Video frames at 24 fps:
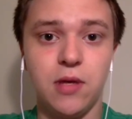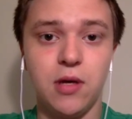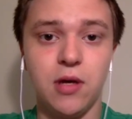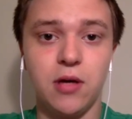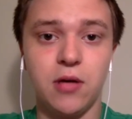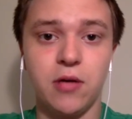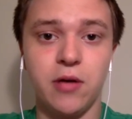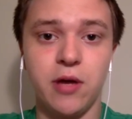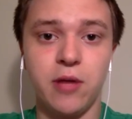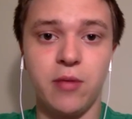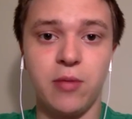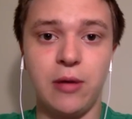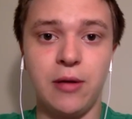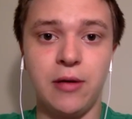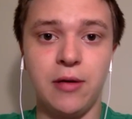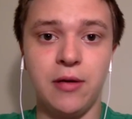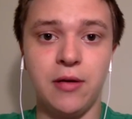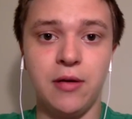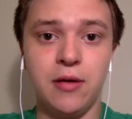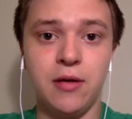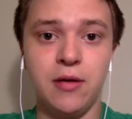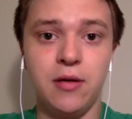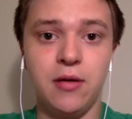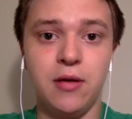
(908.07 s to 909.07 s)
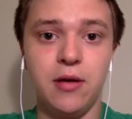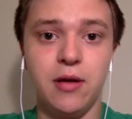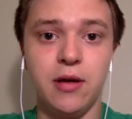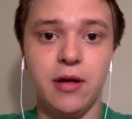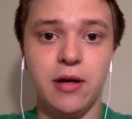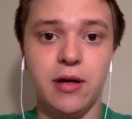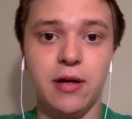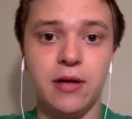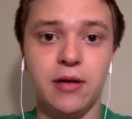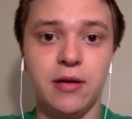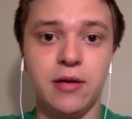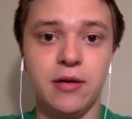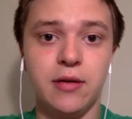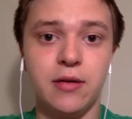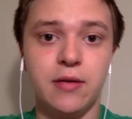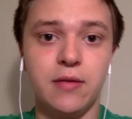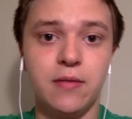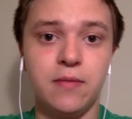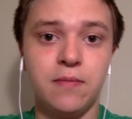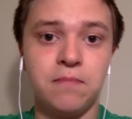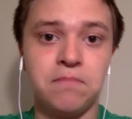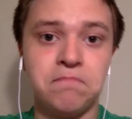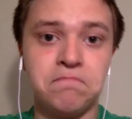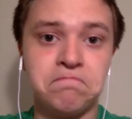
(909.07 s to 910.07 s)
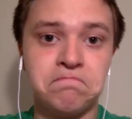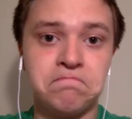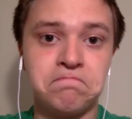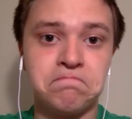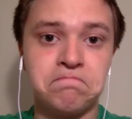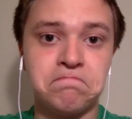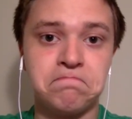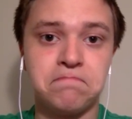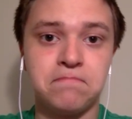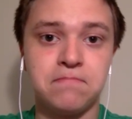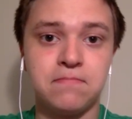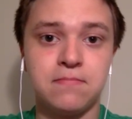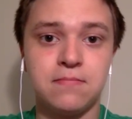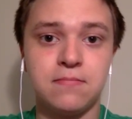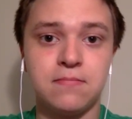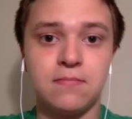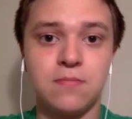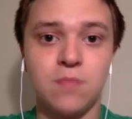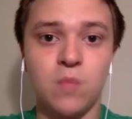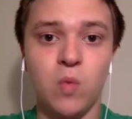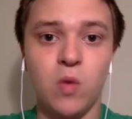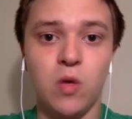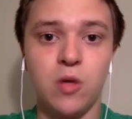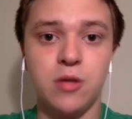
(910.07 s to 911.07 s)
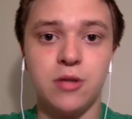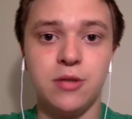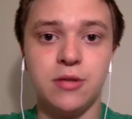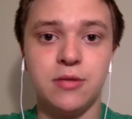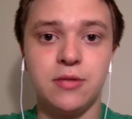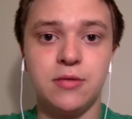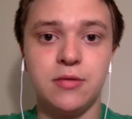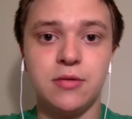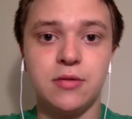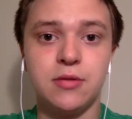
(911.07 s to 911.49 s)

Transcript: Great Britain and won.